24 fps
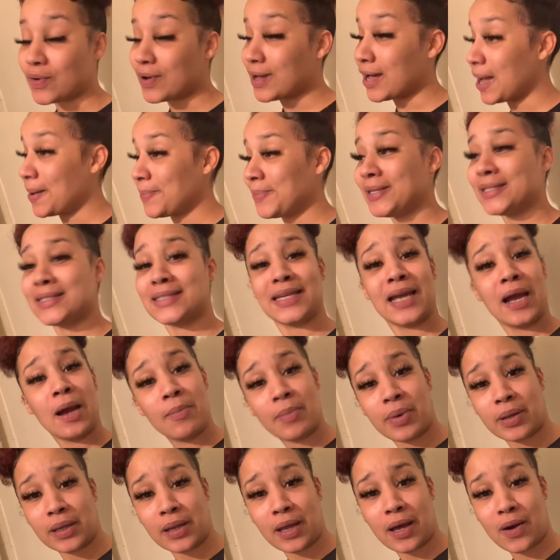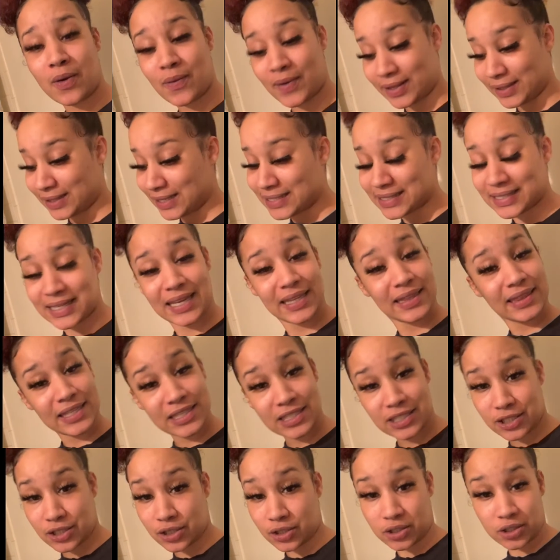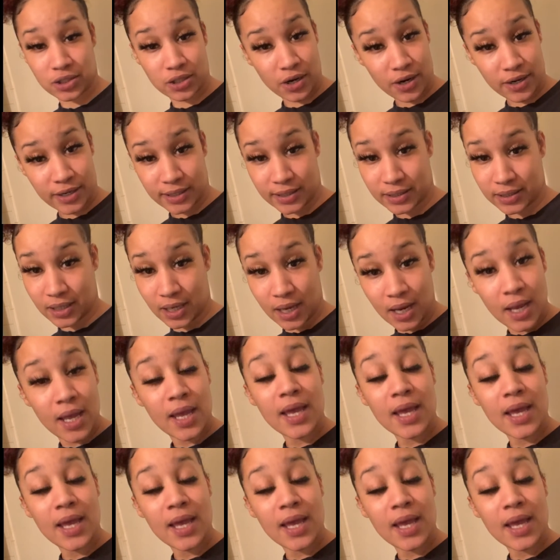comment down below, and let's get this year started,